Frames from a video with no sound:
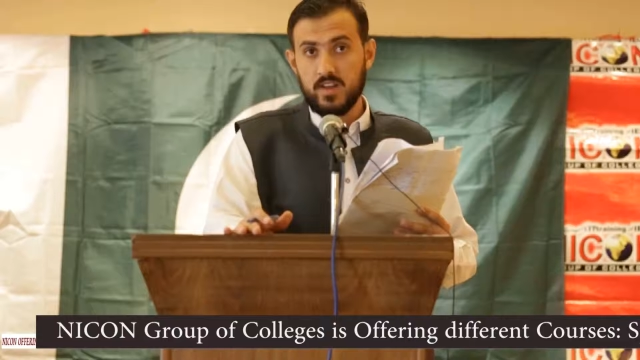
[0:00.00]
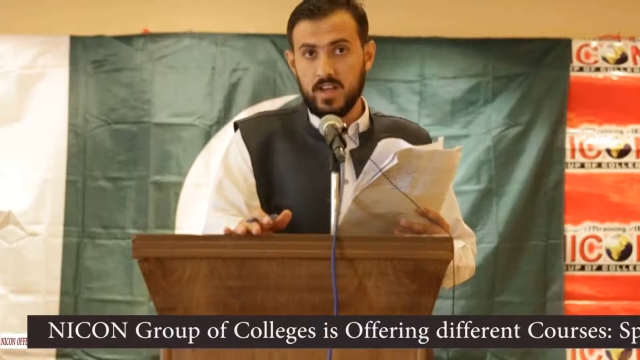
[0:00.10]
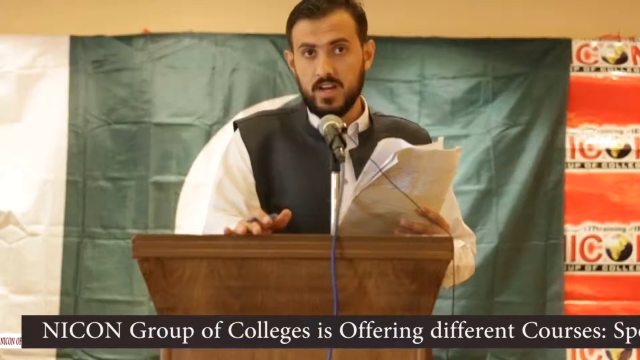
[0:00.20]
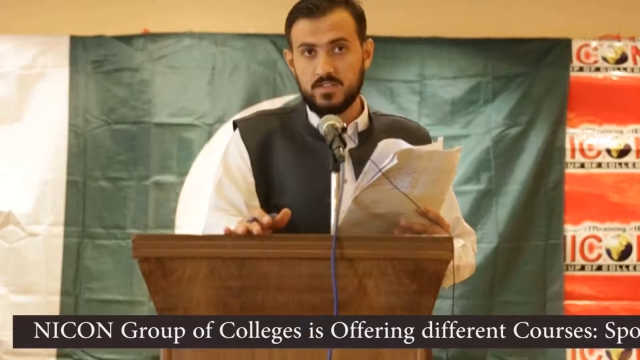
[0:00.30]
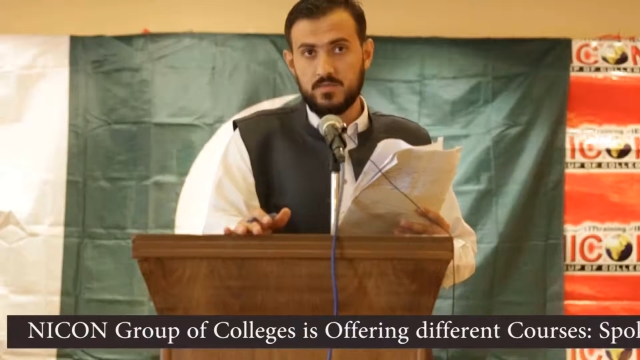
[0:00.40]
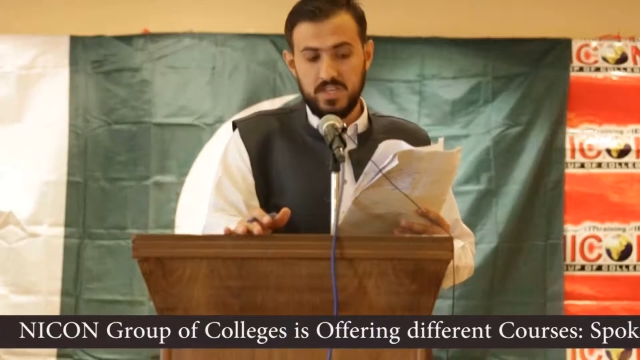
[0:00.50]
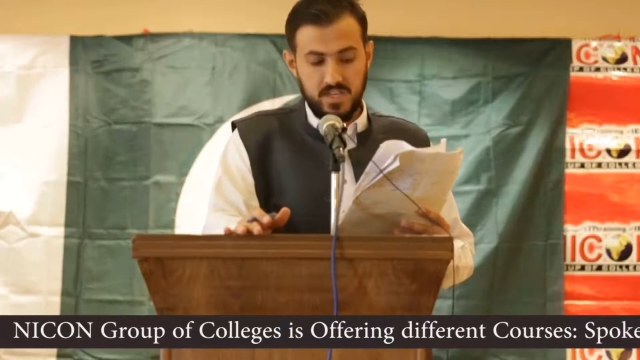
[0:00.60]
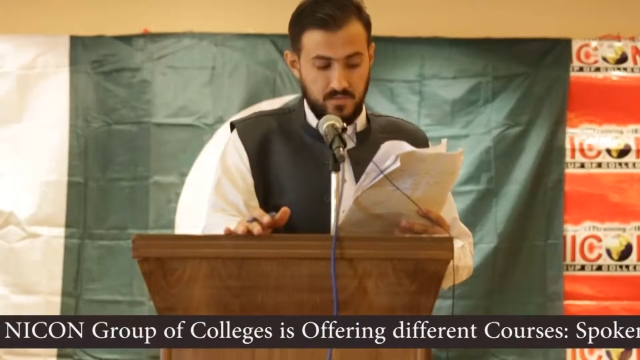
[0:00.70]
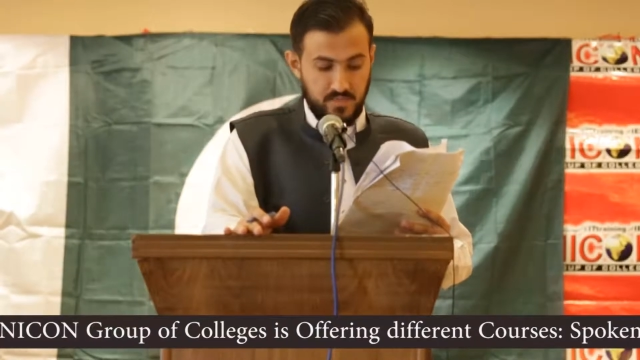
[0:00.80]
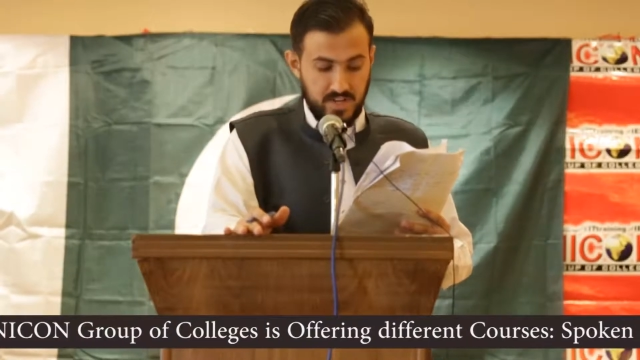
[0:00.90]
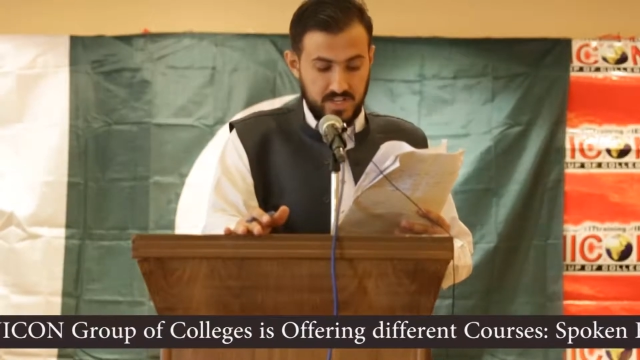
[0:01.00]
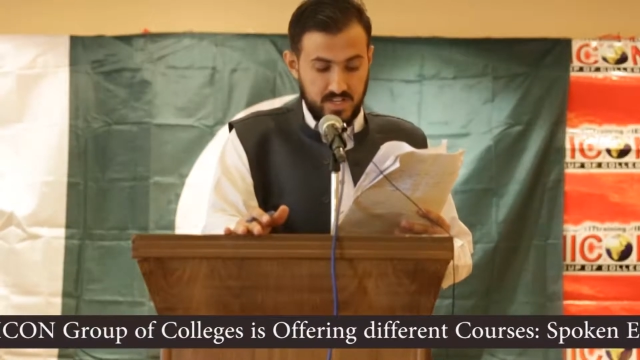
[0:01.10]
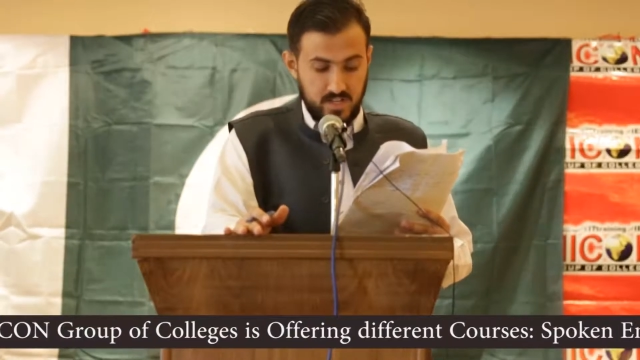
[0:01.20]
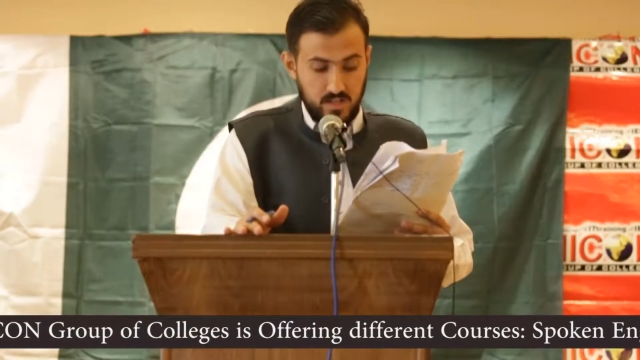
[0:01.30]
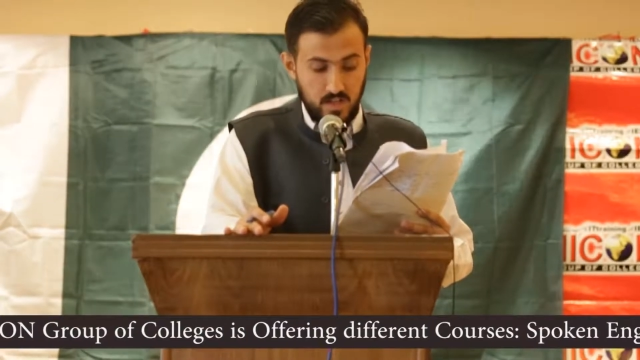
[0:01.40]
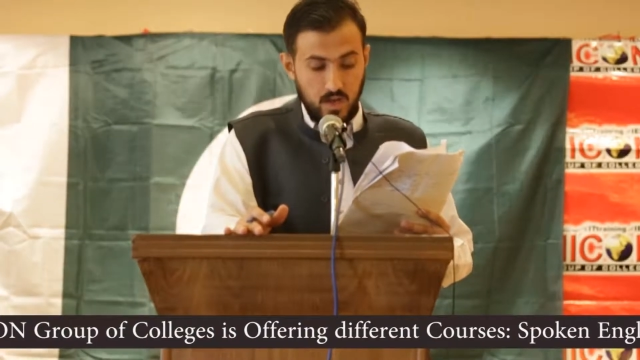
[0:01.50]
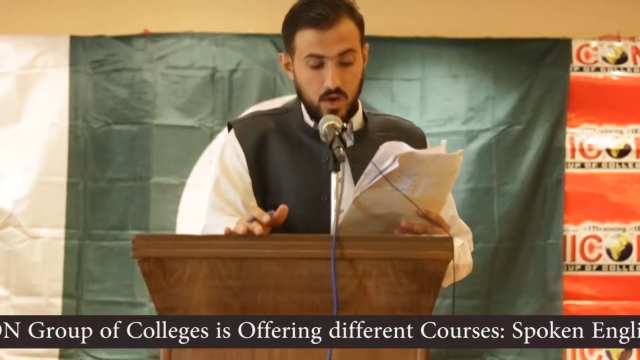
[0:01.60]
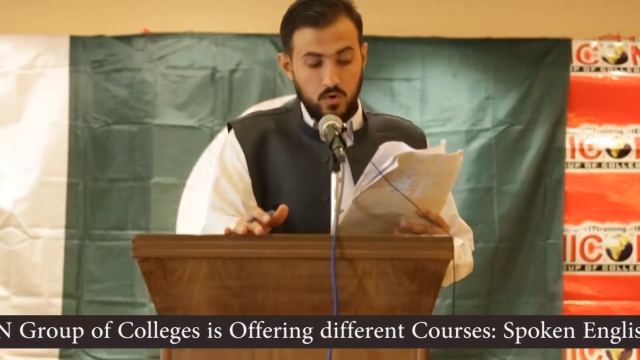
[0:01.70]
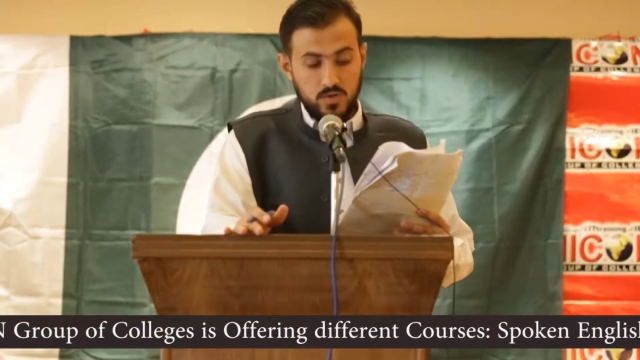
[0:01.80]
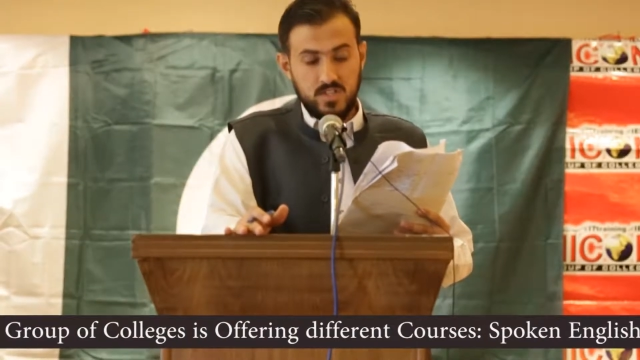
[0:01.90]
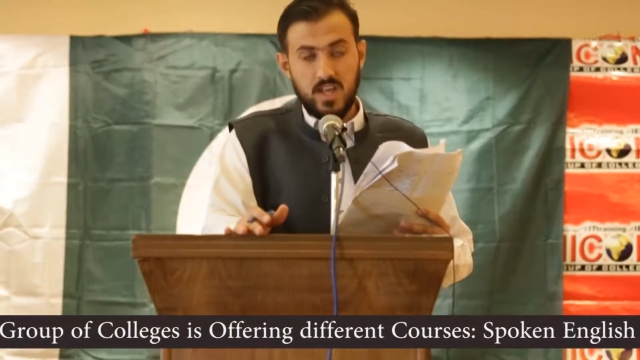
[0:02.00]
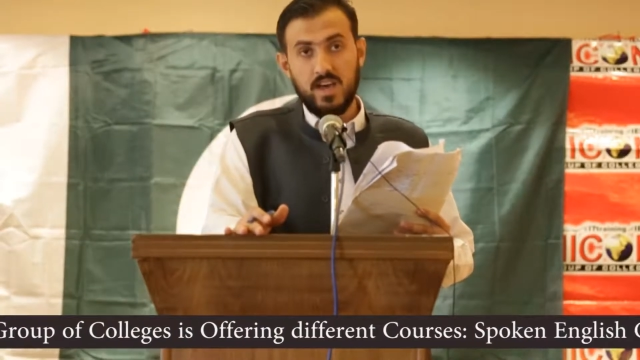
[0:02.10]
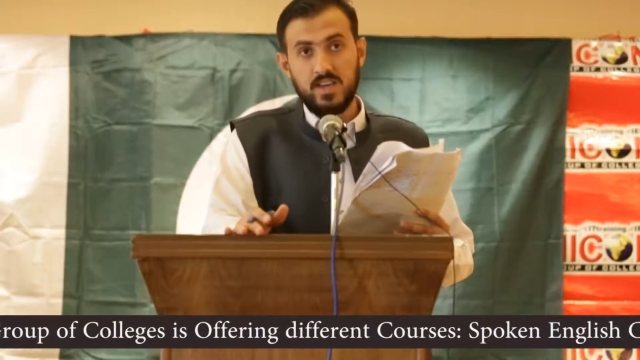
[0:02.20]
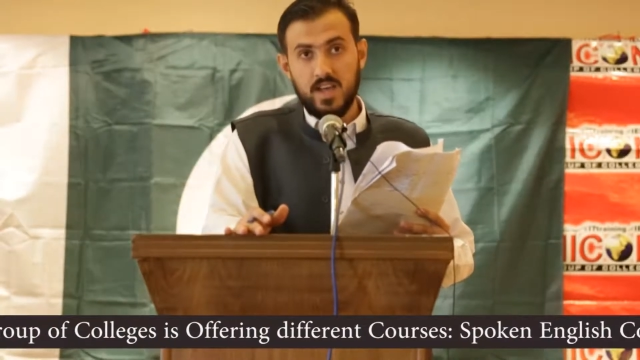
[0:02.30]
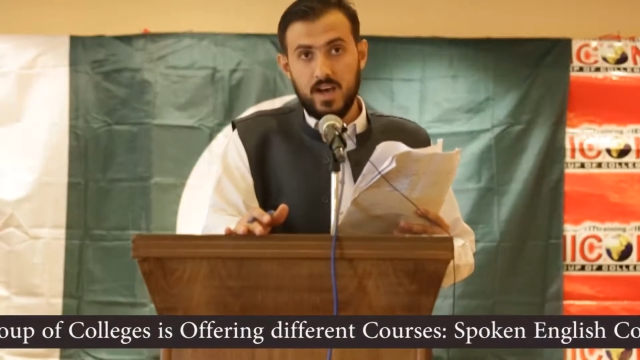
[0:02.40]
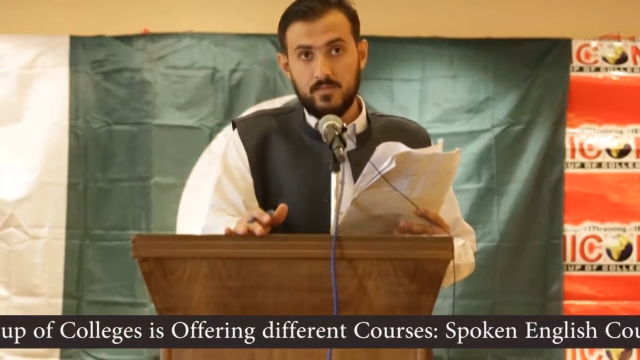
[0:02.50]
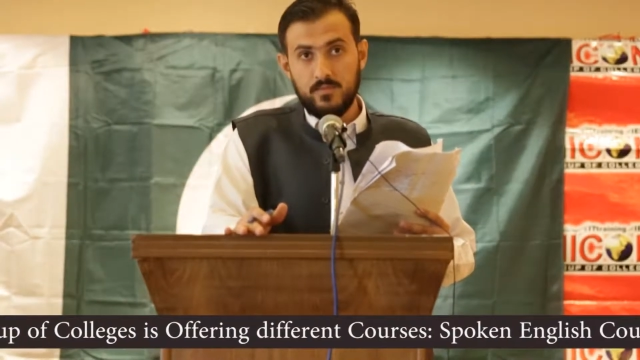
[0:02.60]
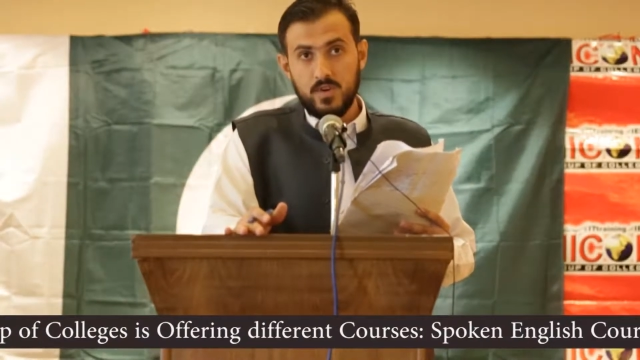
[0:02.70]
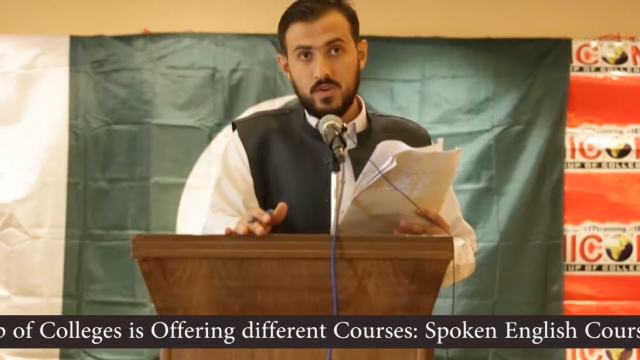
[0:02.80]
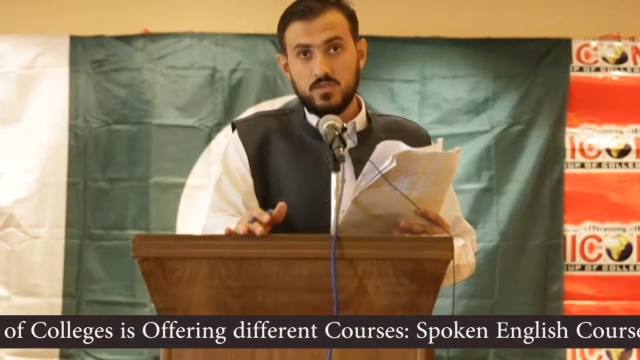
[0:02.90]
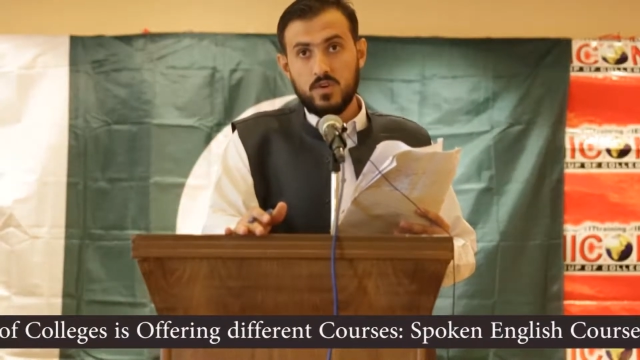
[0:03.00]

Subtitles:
English speech competition, Husna Inam.